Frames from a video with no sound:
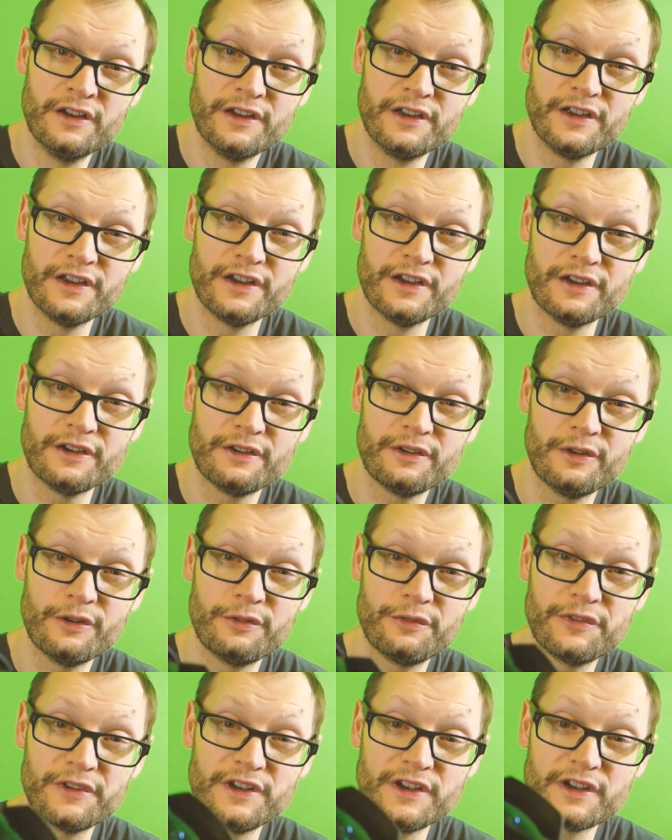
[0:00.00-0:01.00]
You know,
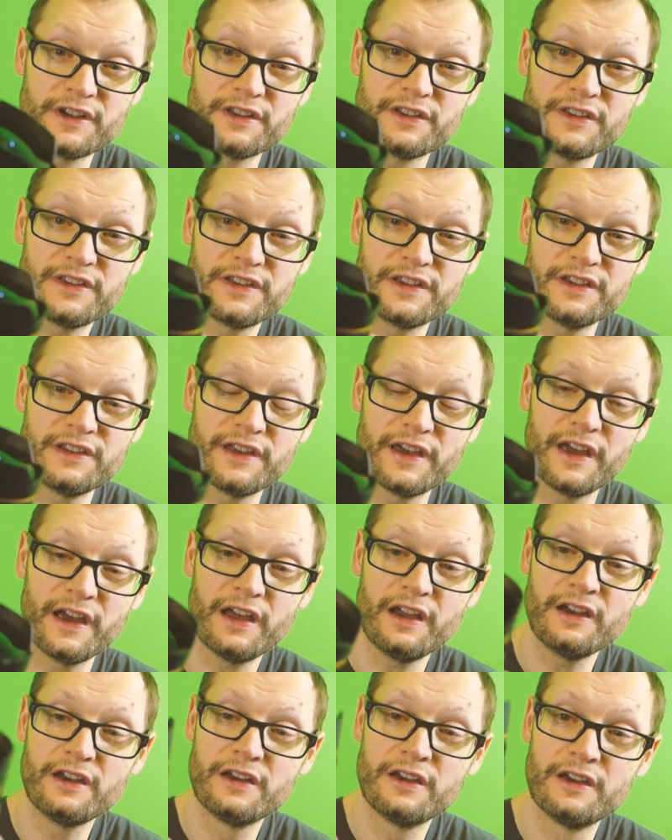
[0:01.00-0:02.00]
hopefully you can see
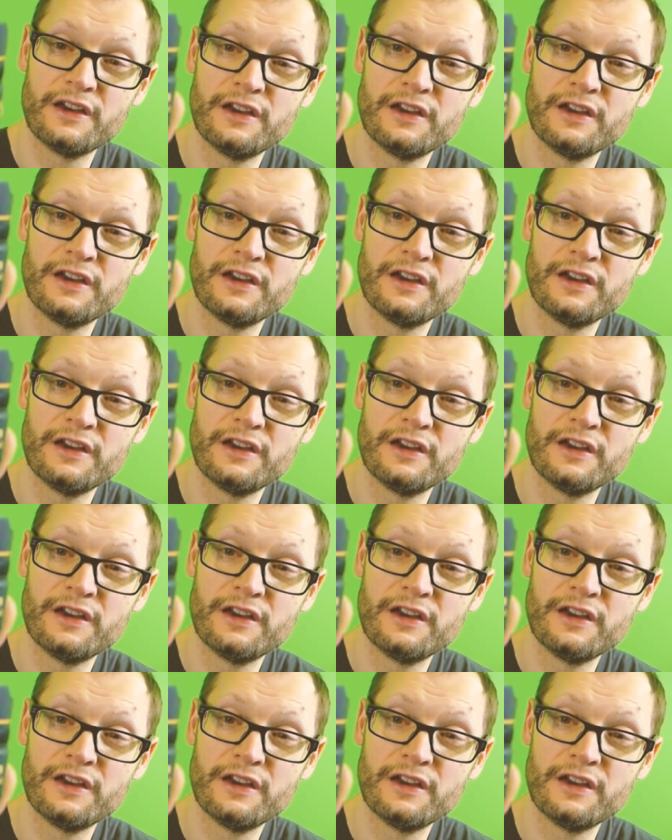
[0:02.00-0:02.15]
that.